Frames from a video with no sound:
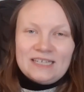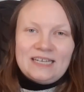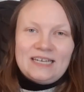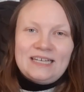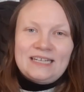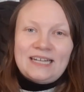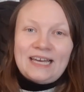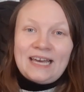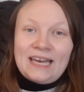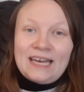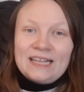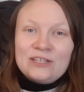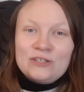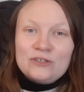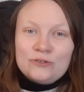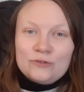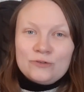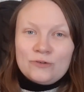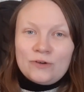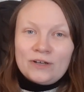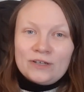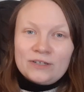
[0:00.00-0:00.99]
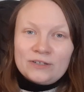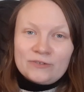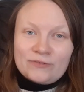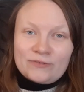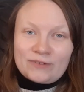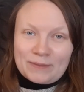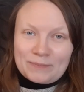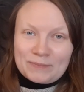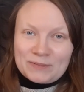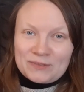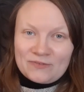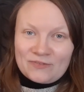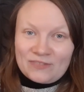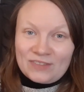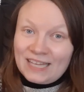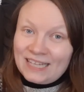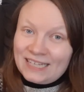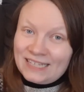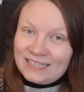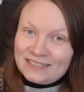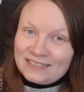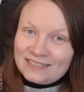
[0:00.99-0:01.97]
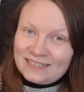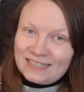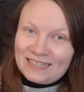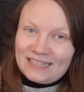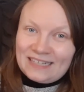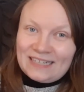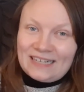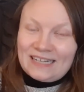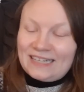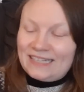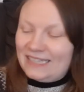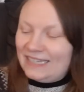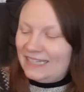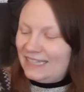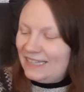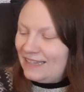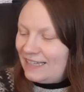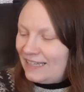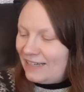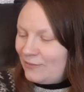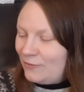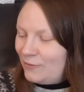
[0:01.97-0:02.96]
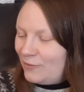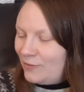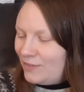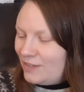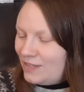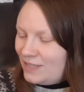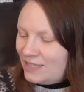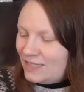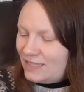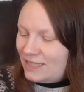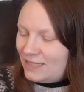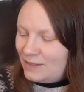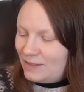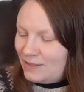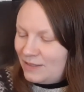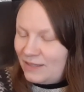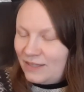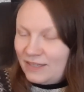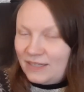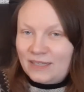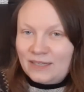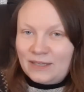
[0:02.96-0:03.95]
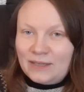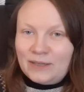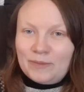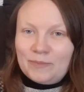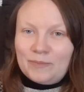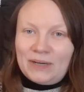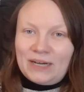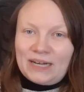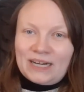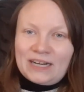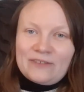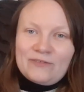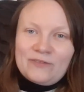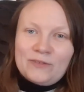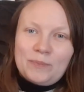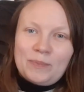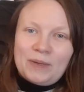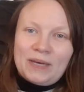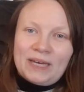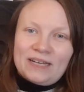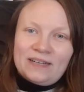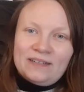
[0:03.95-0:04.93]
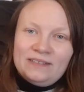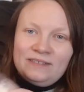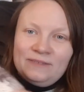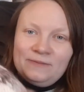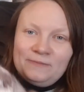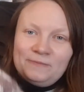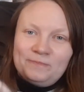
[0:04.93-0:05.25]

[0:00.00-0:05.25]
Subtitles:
and I had 200 grams of that, and I needed that for this part of the pattern.